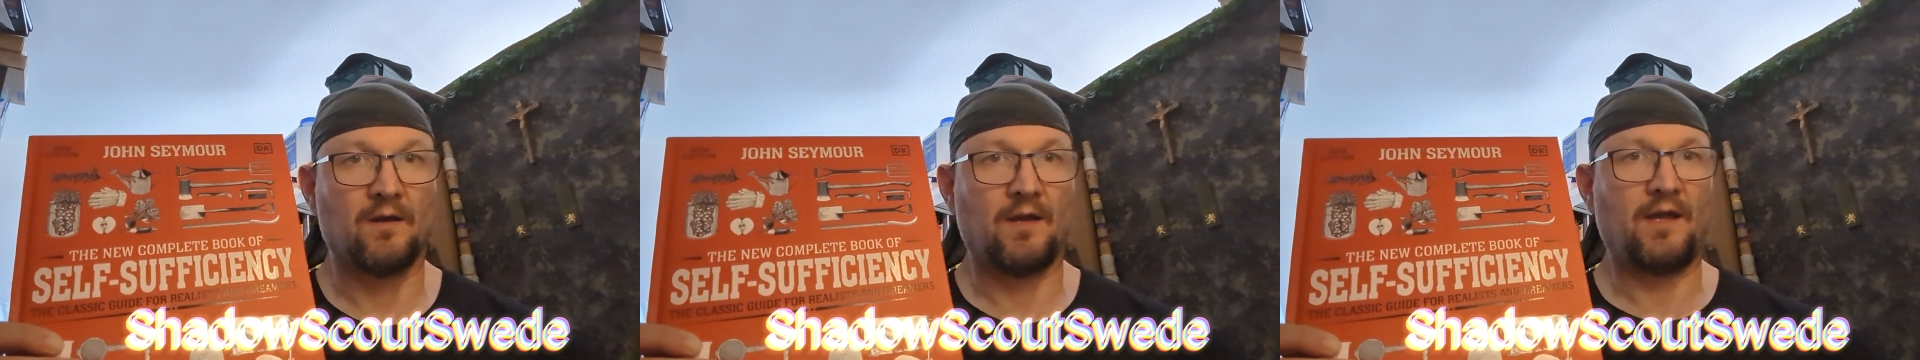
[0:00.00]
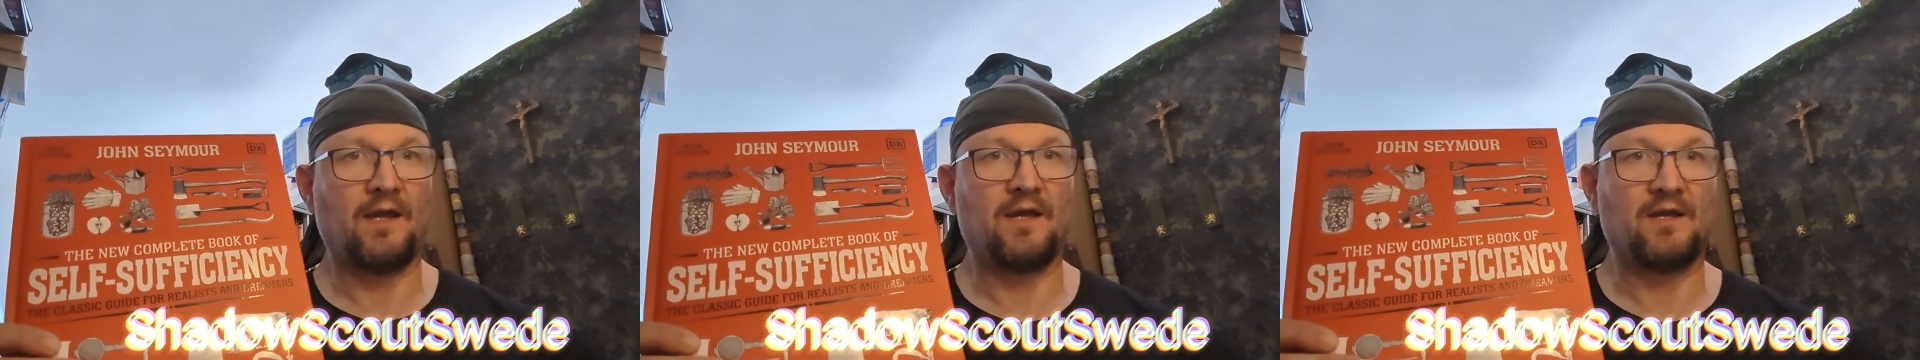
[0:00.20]

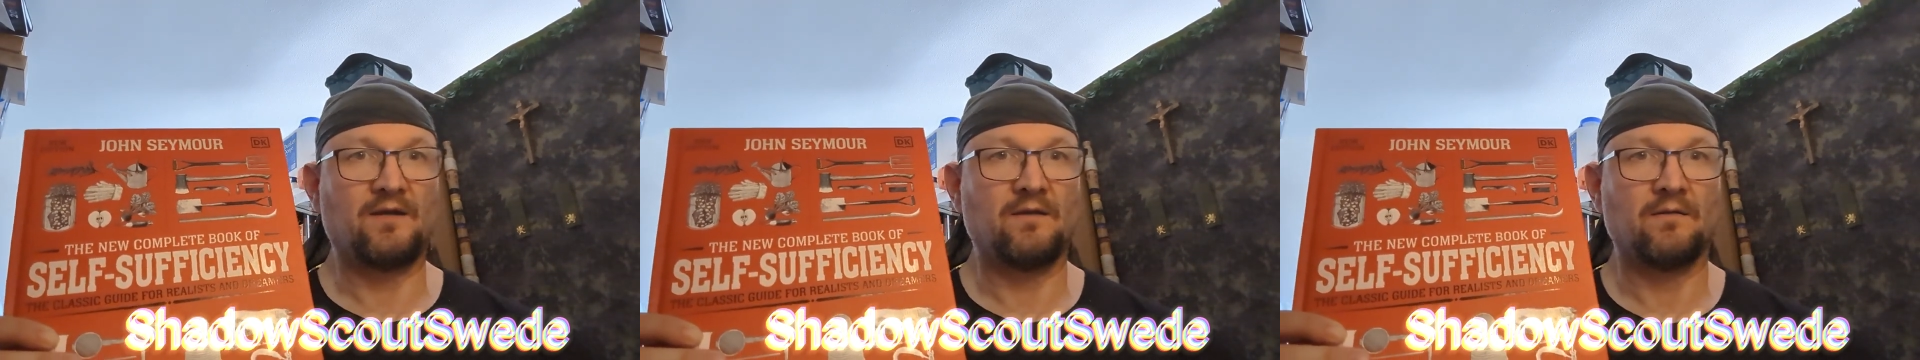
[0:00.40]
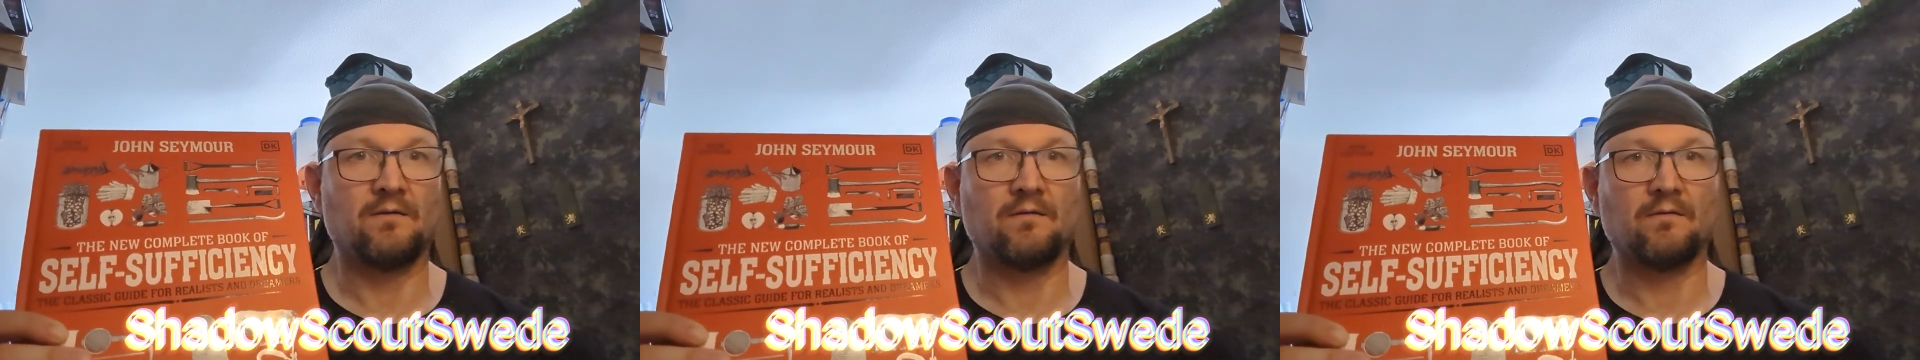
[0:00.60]

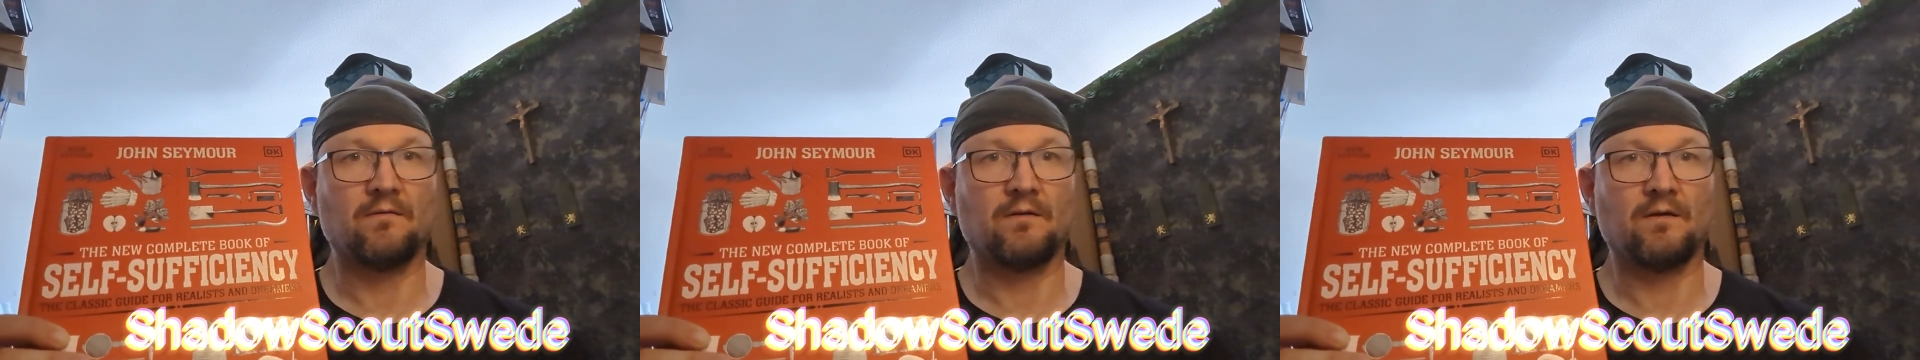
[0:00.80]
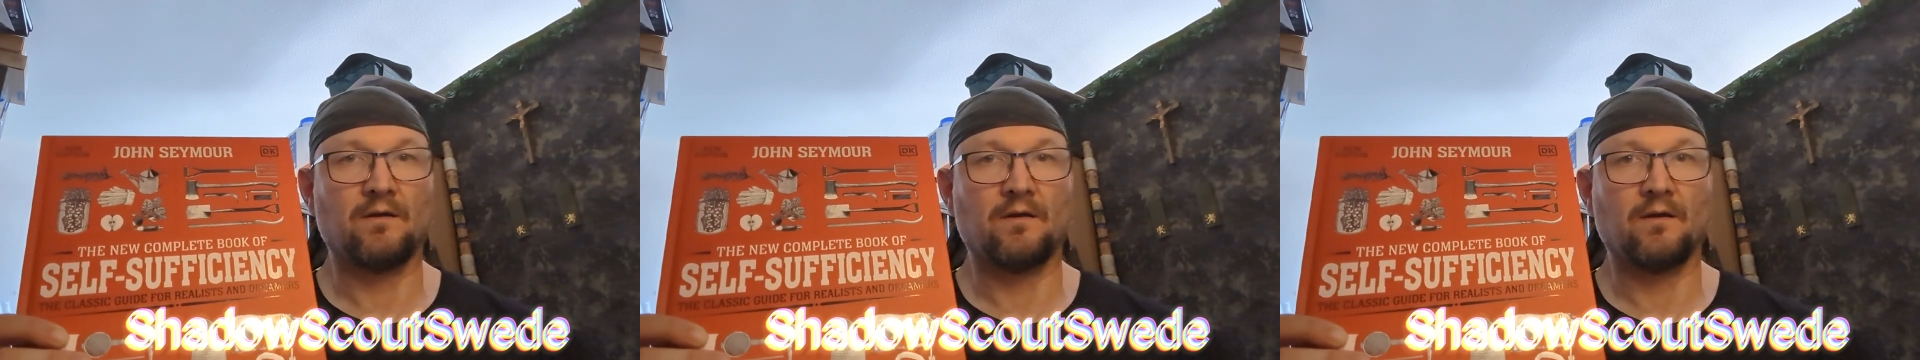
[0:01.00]
And
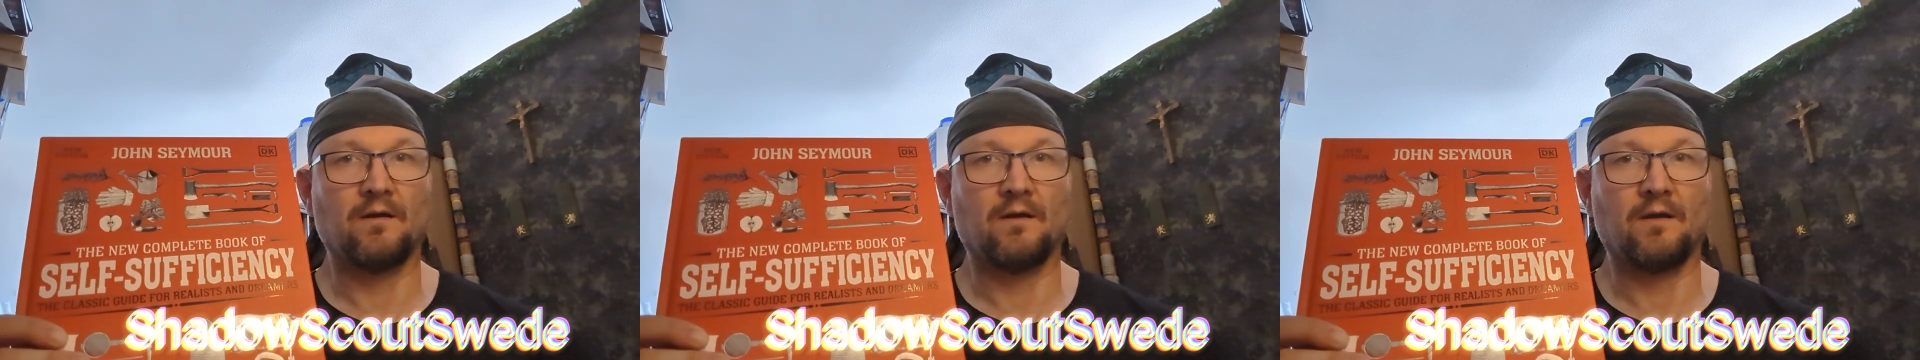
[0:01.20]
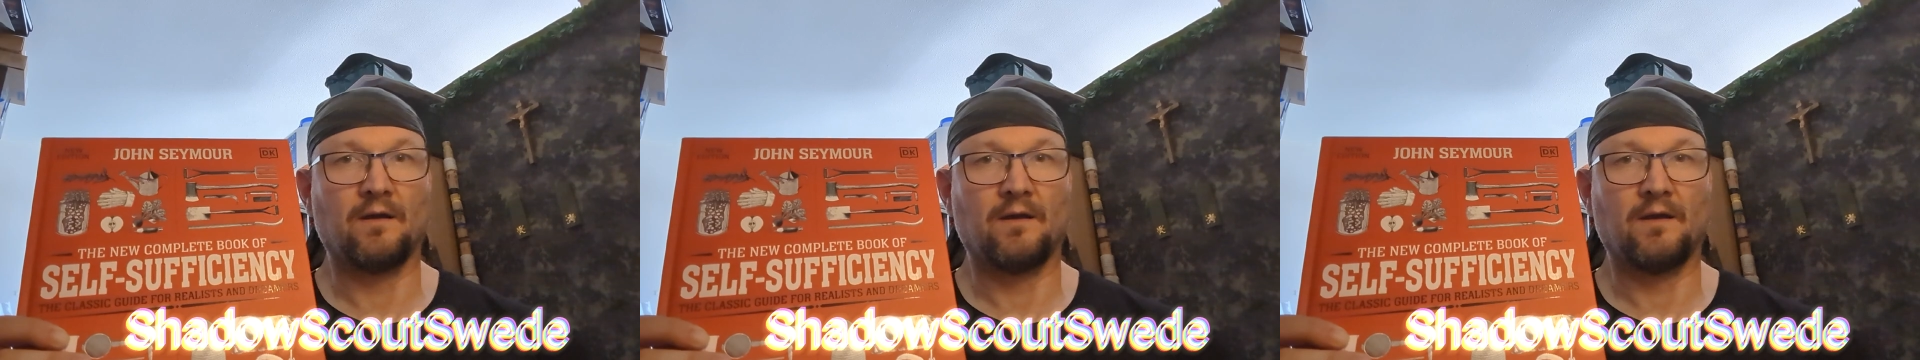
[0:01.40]

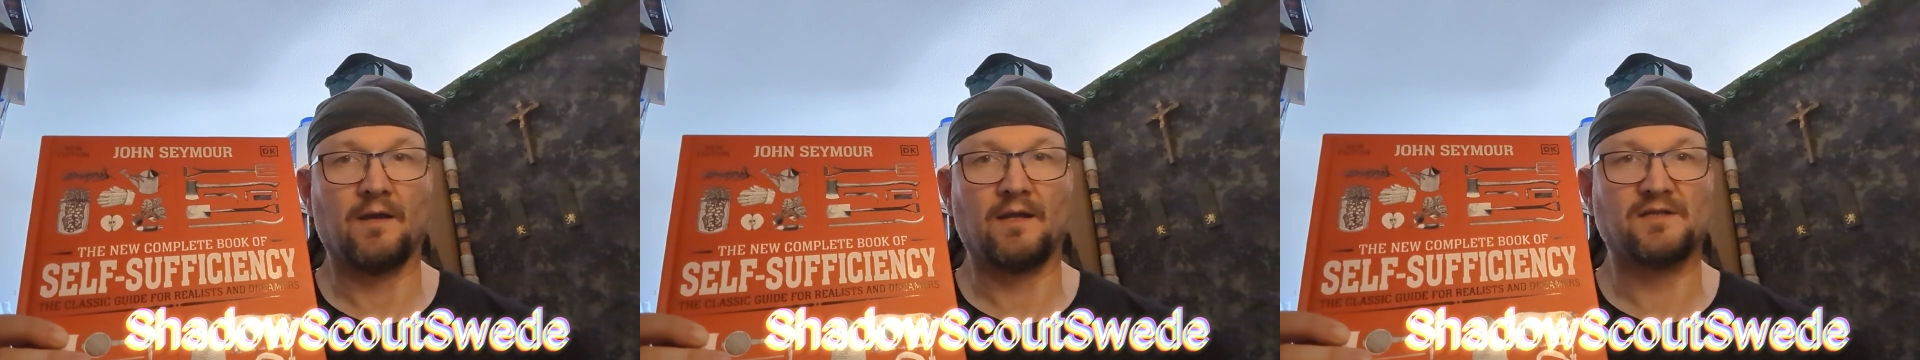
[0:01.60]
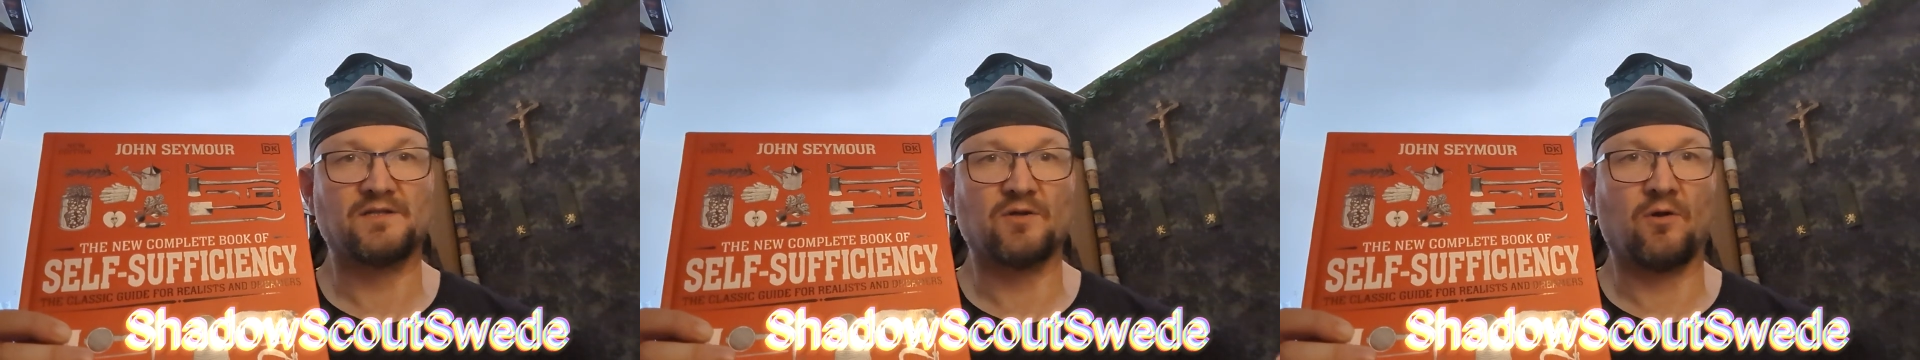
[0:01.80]

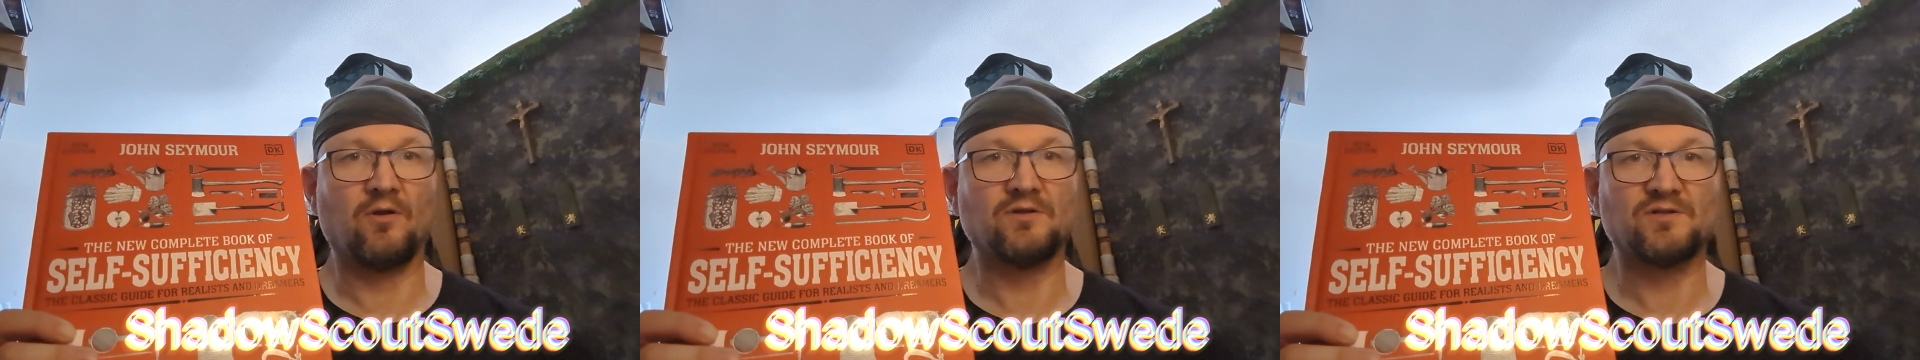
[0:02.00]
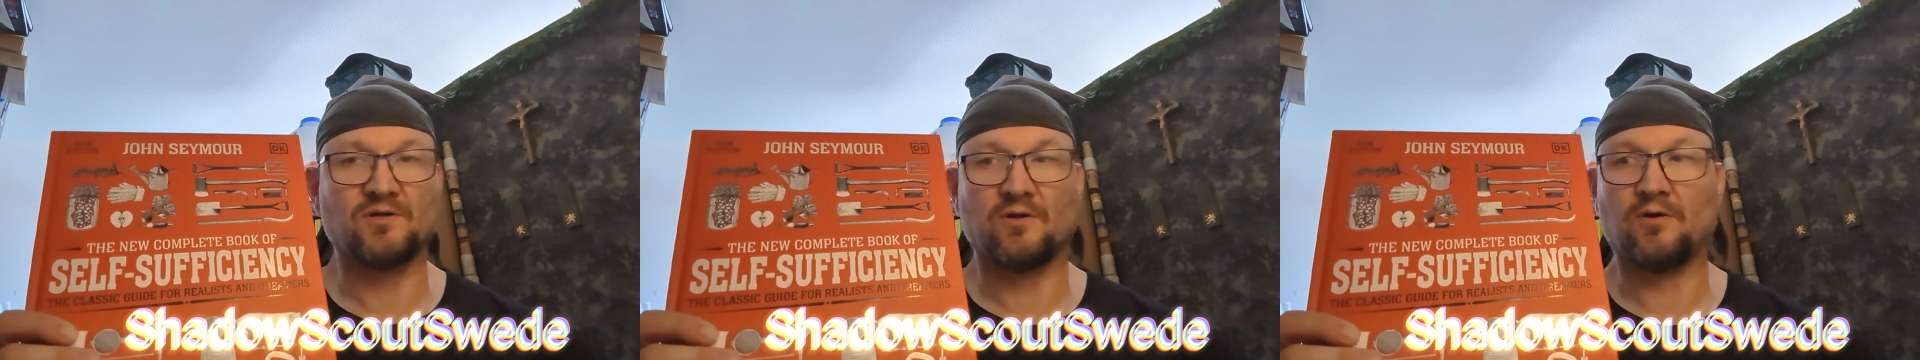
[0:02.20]
it's
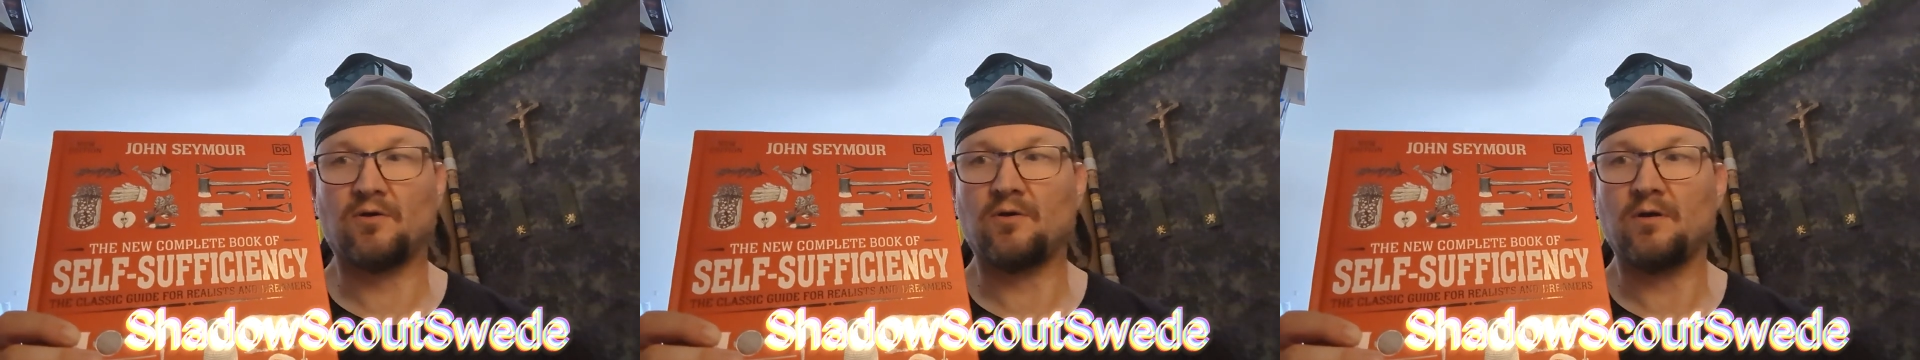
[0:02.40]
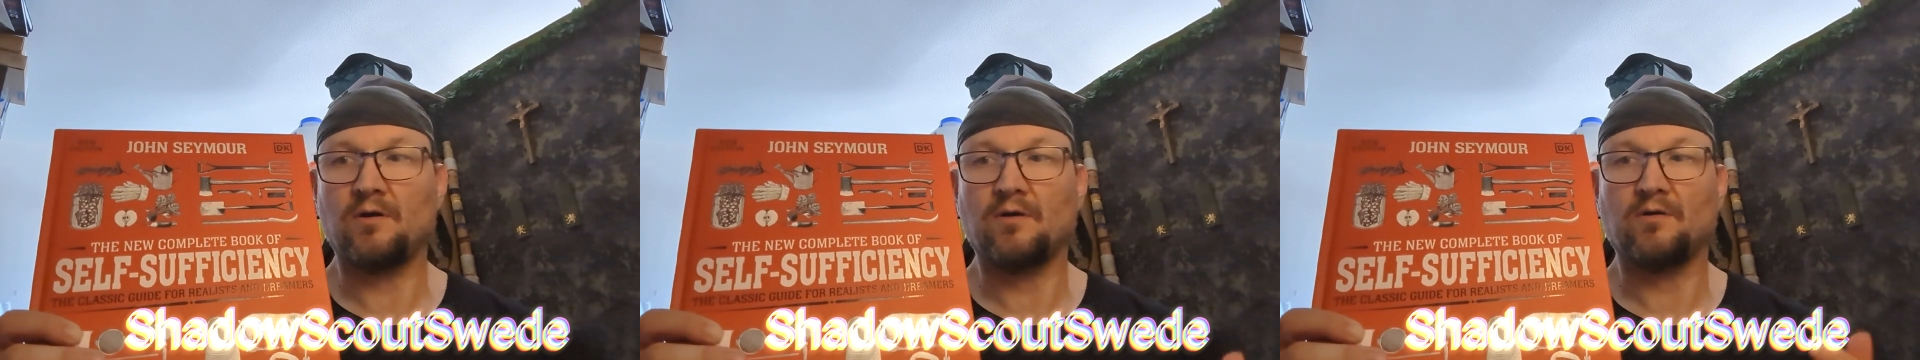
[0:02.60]

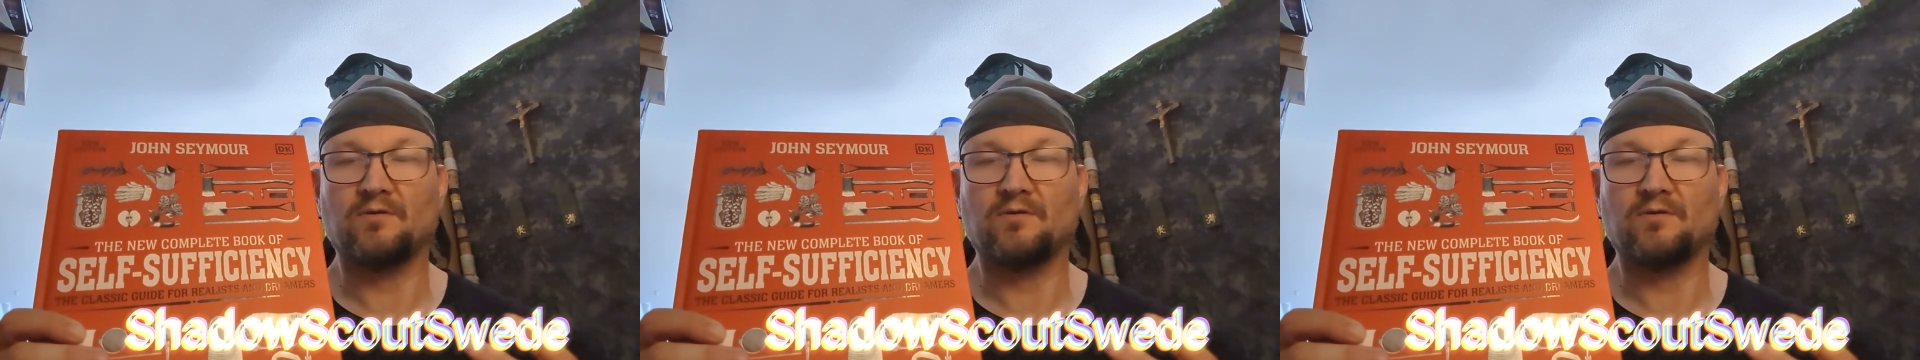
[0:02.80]
also